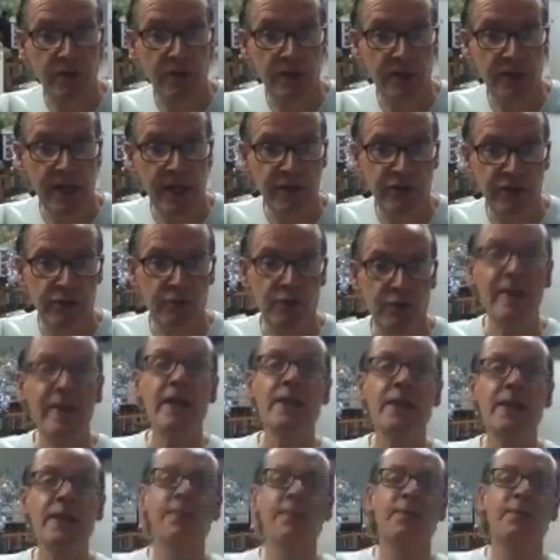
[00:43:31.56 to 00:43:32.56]
in Nature.
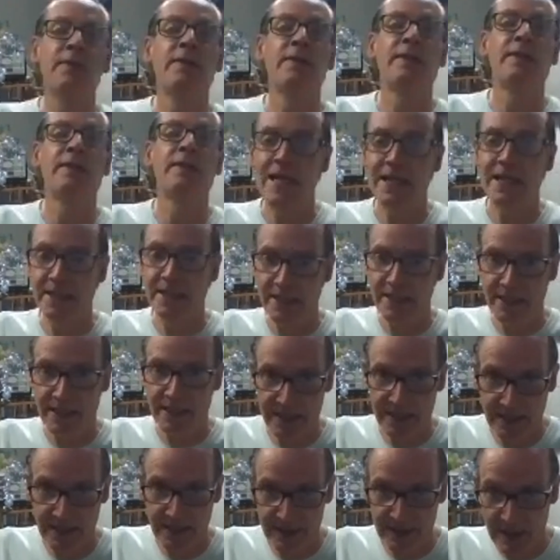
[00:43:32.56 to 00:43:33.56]
That's fantastic.
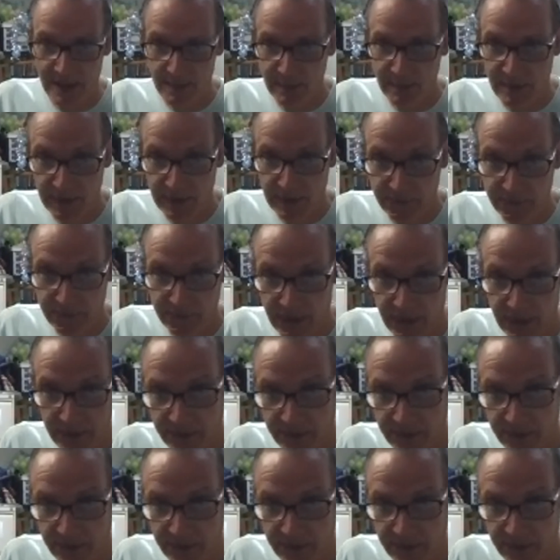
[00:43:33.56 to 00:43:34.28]
Impact factor.